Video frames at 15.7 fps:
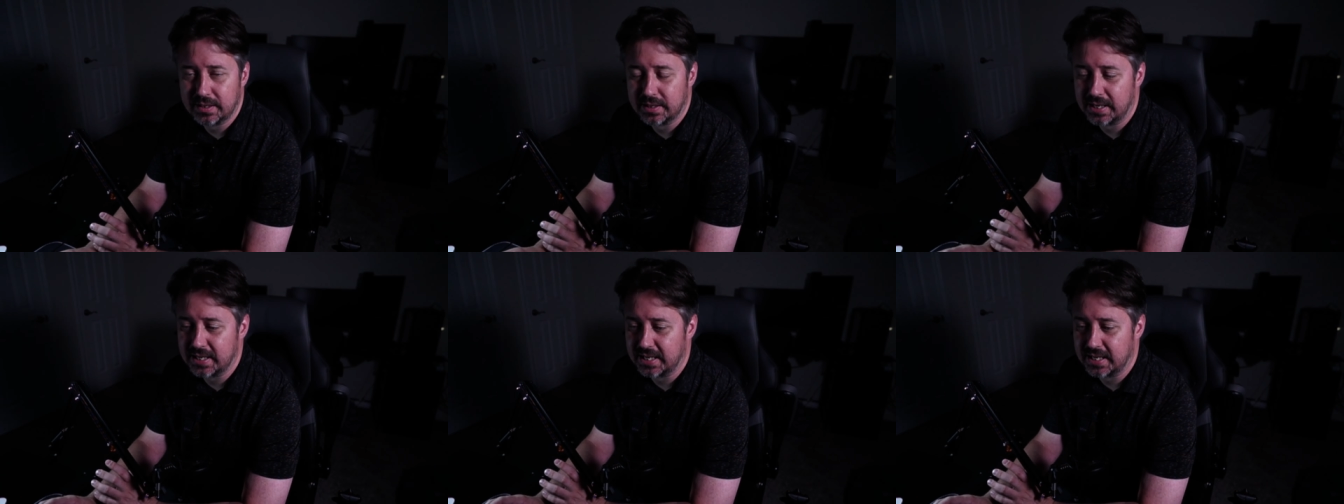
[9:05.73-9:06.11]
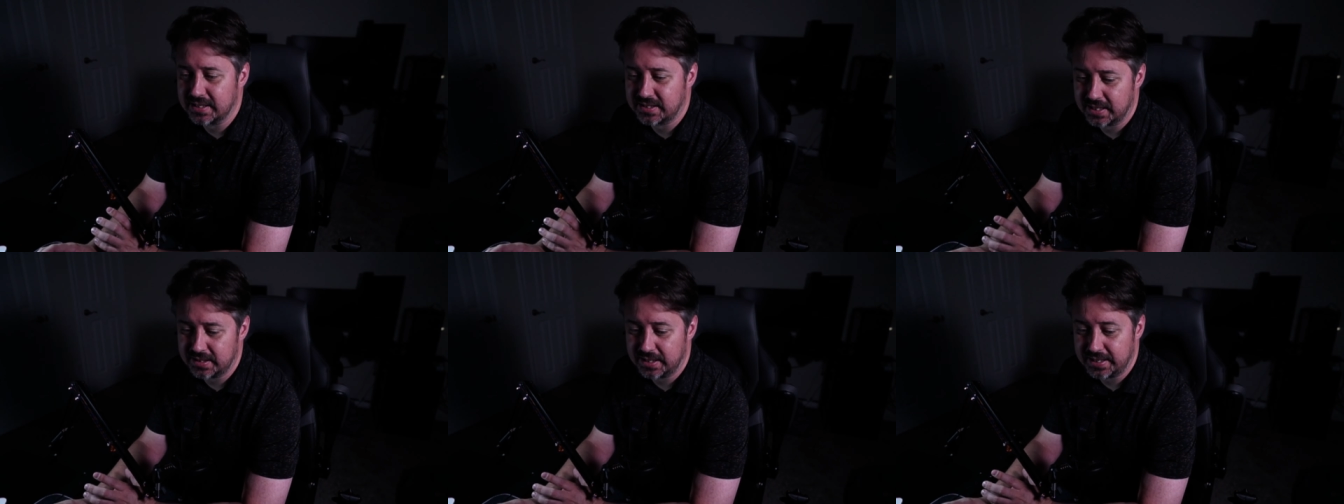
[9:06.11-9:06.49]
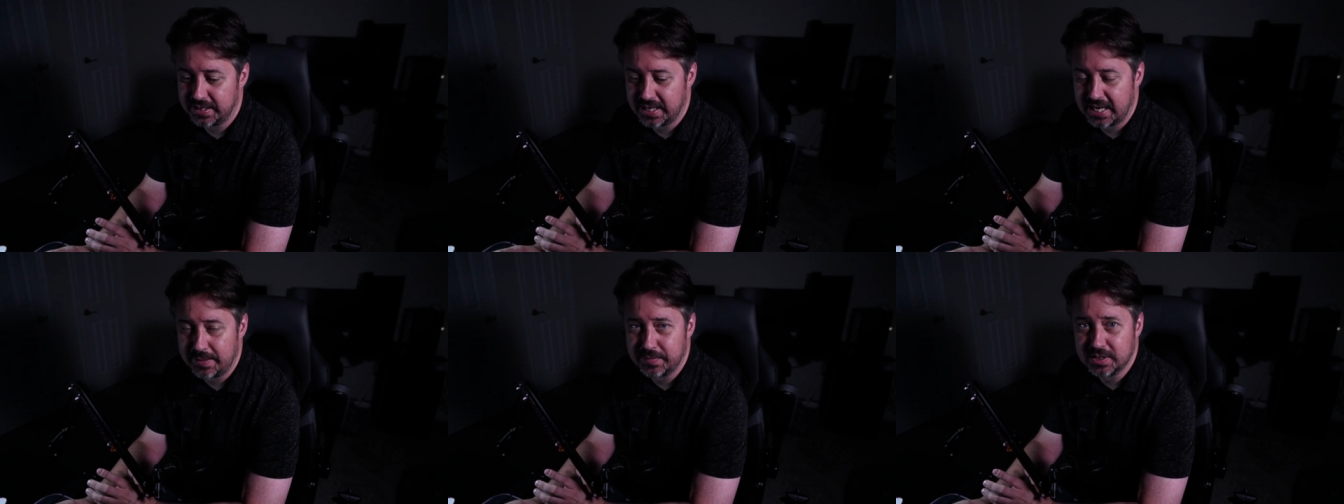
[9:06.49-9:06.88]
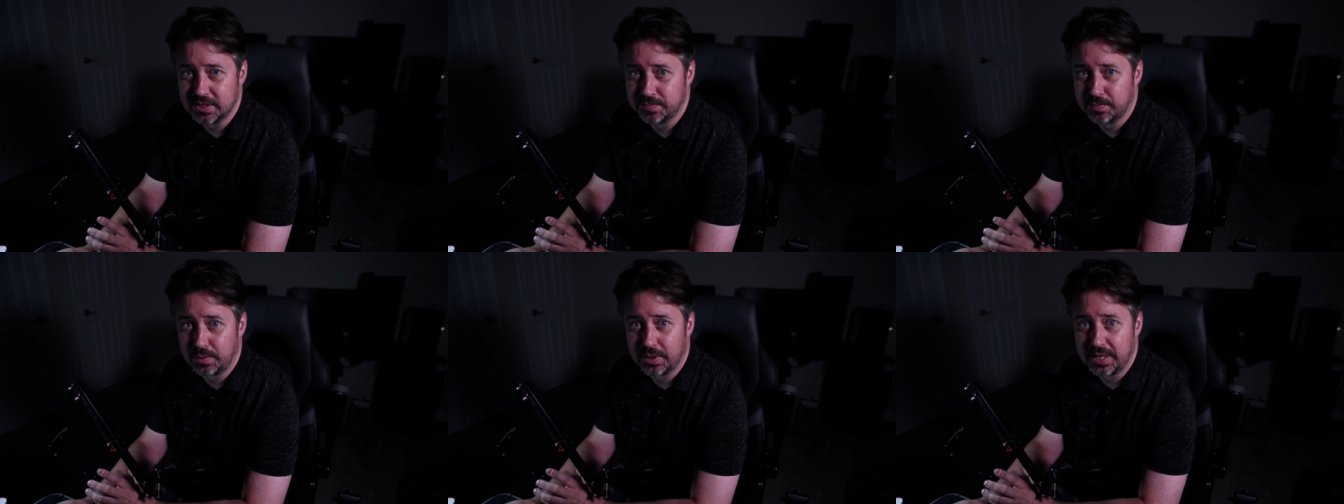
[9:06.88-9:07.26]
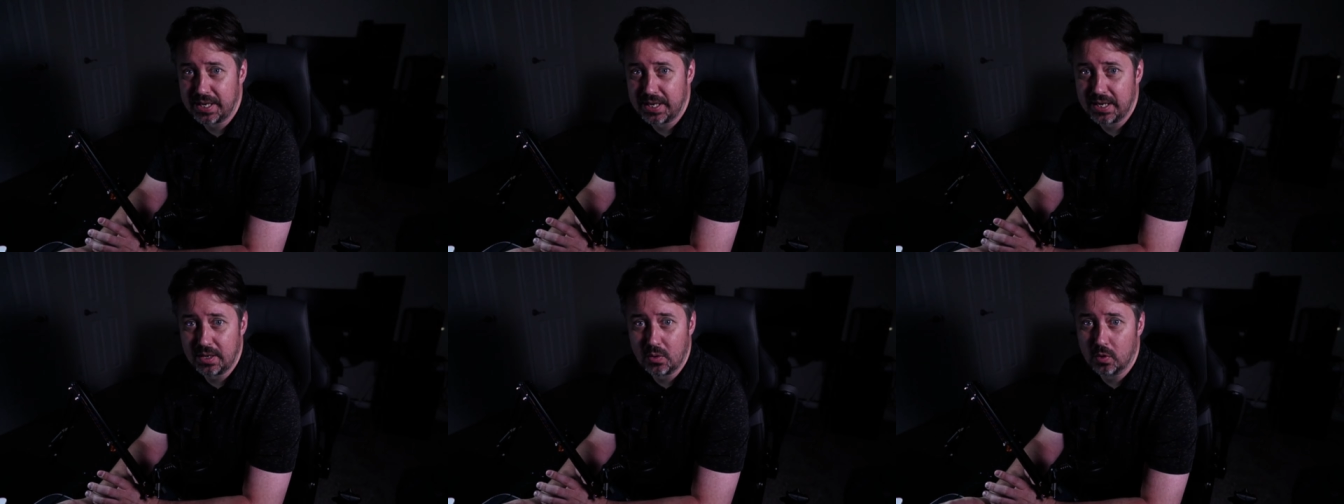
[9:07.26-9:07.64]
Like I said, the game is
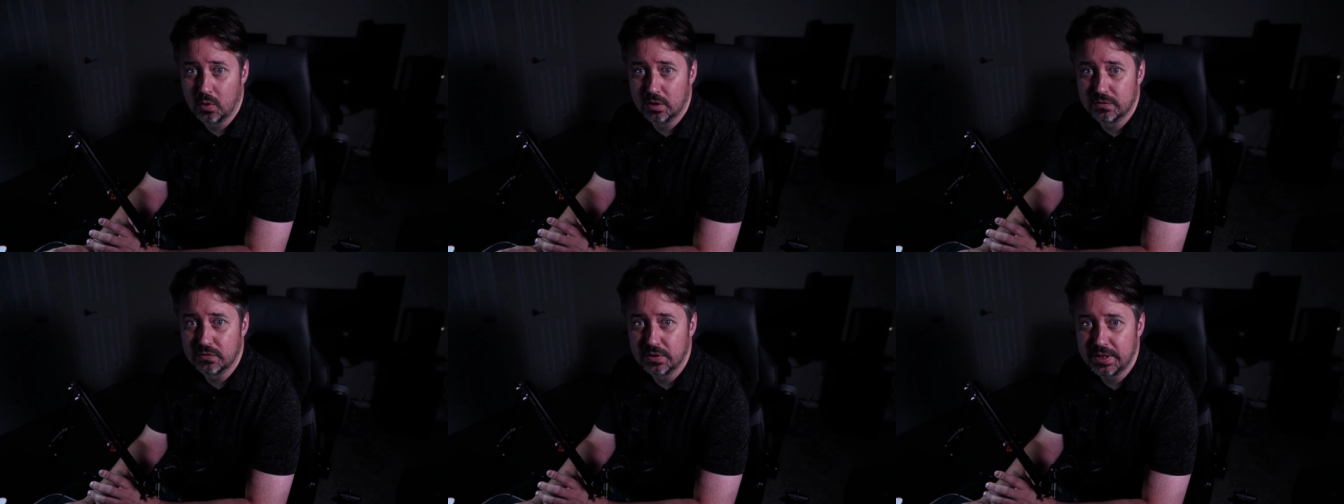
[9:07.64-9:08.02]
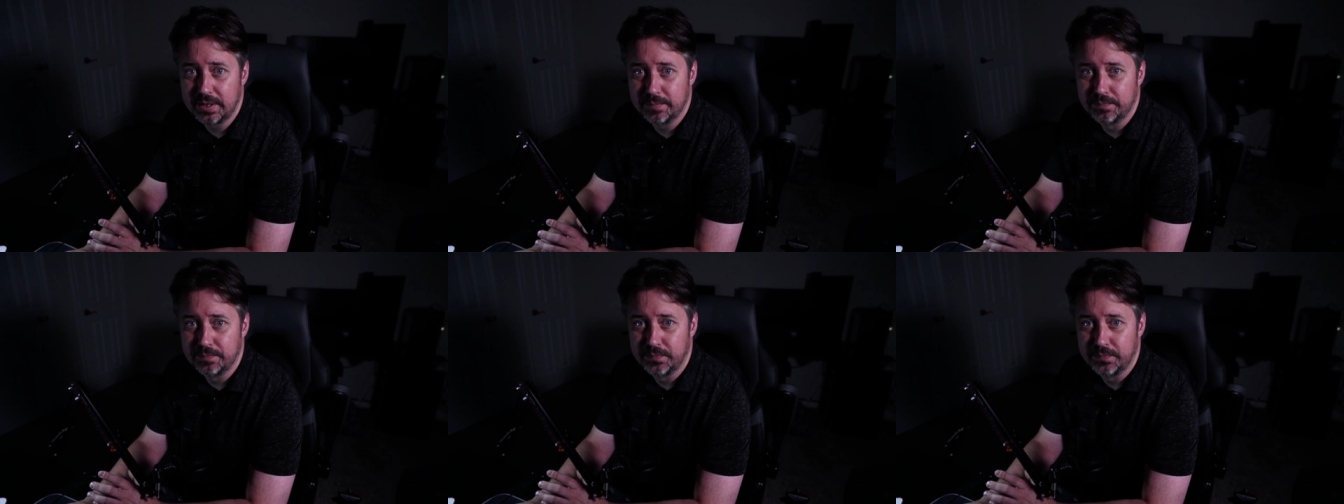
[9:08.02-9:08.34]
playing wonderfully.